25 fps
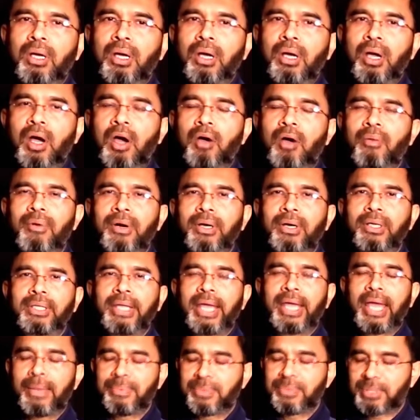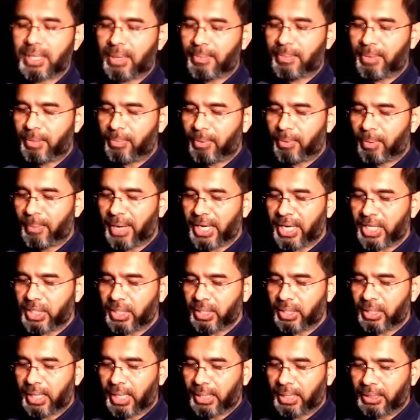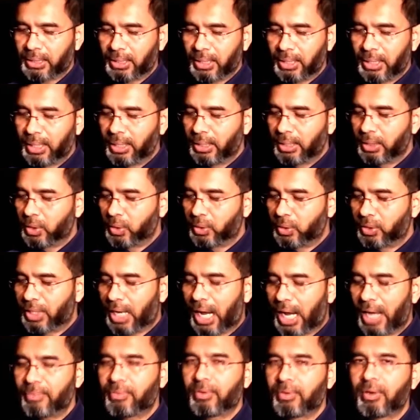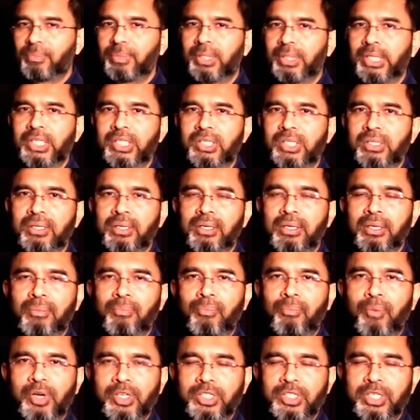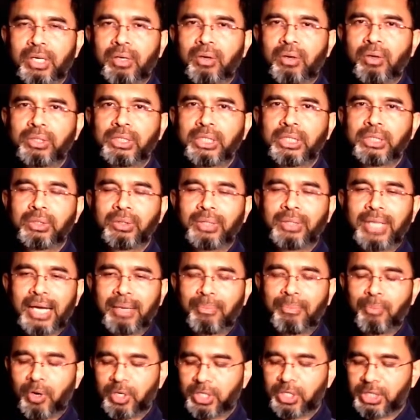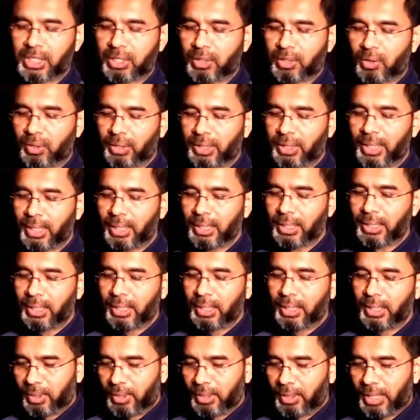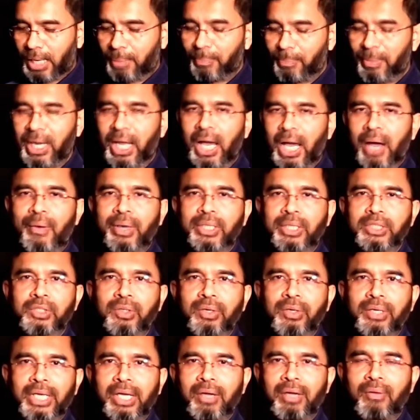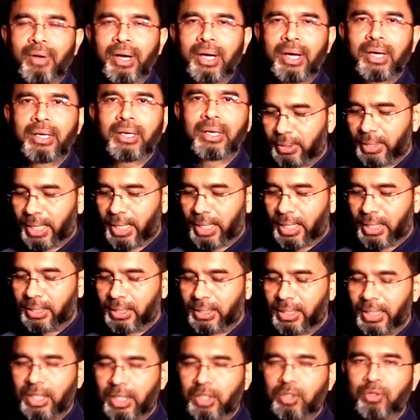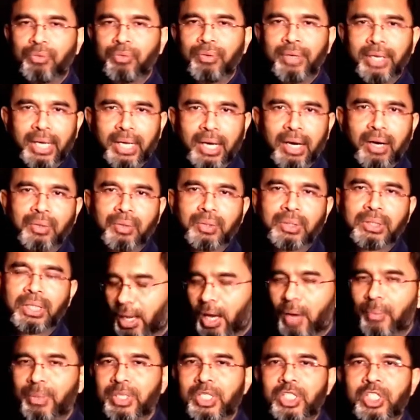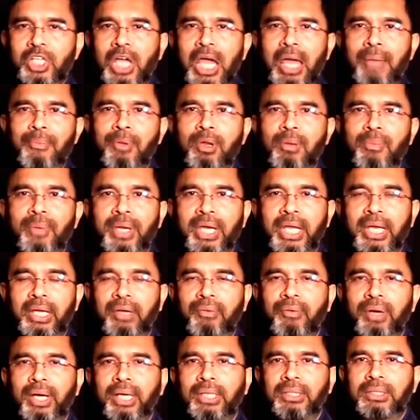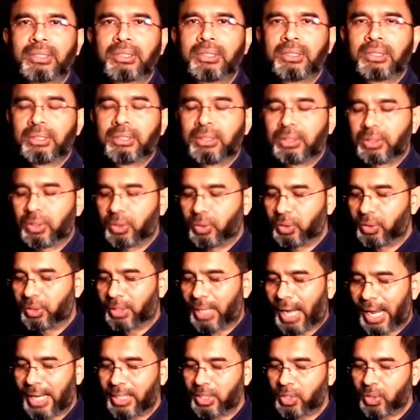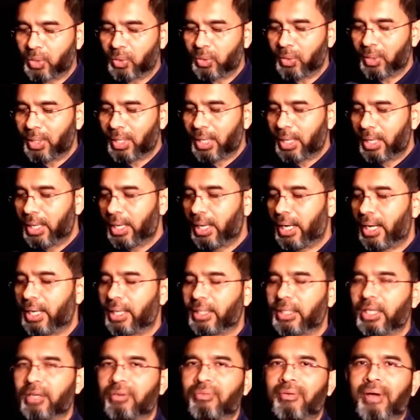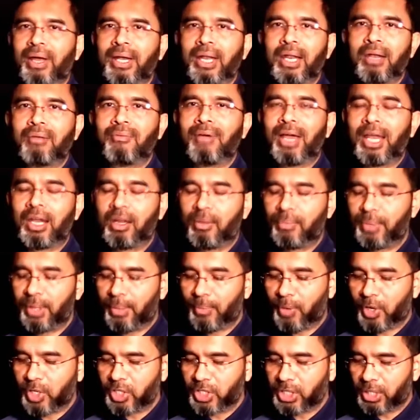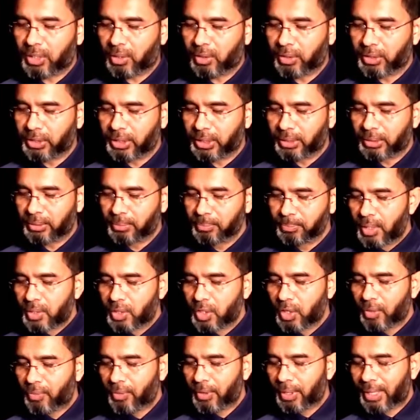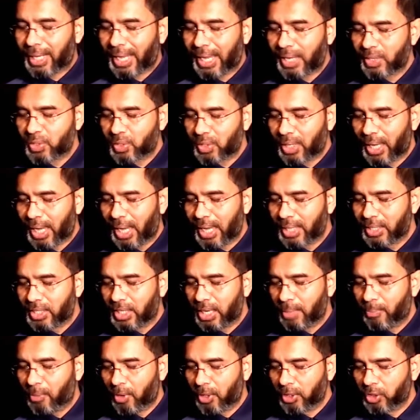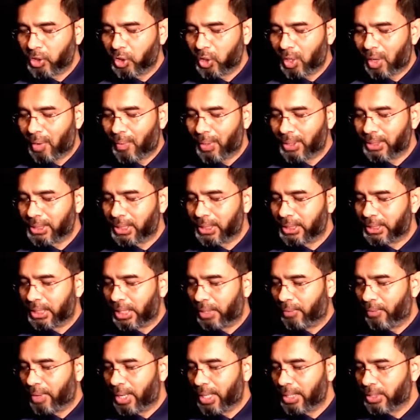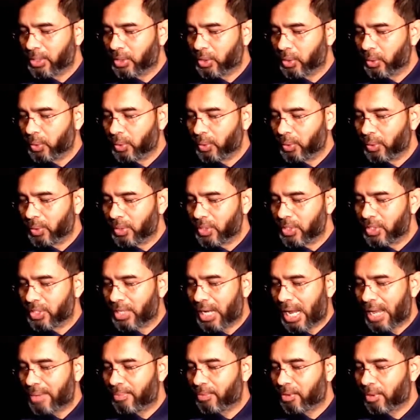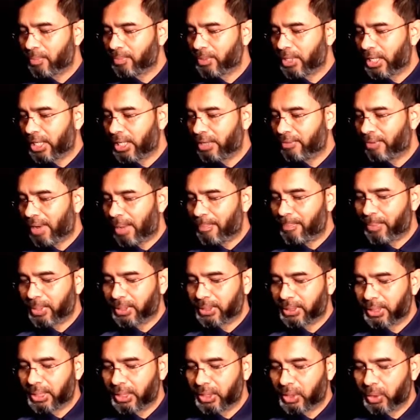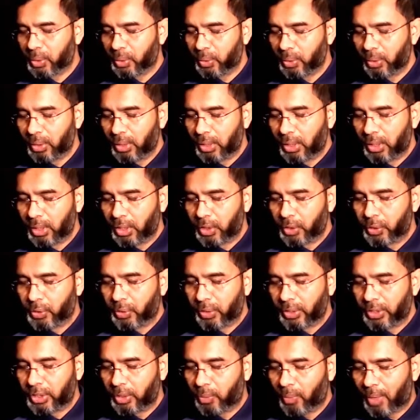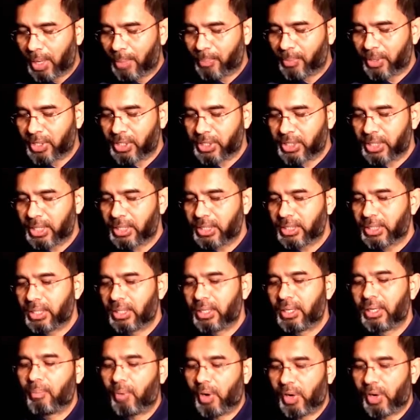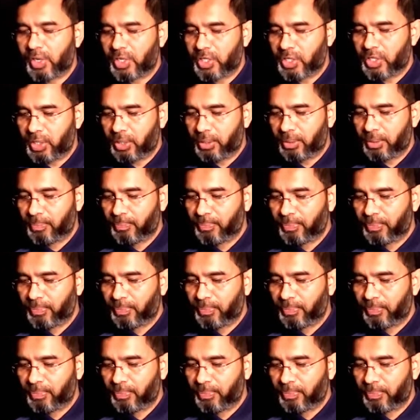However, they have some information that to drive from this moisture content to that moisture content, that many hours are required. Then they need to figure out how much time will be required to dry to another final value of the moisture content. So for case A, 3.2 hours is required to dry from 35% to 21% moisture.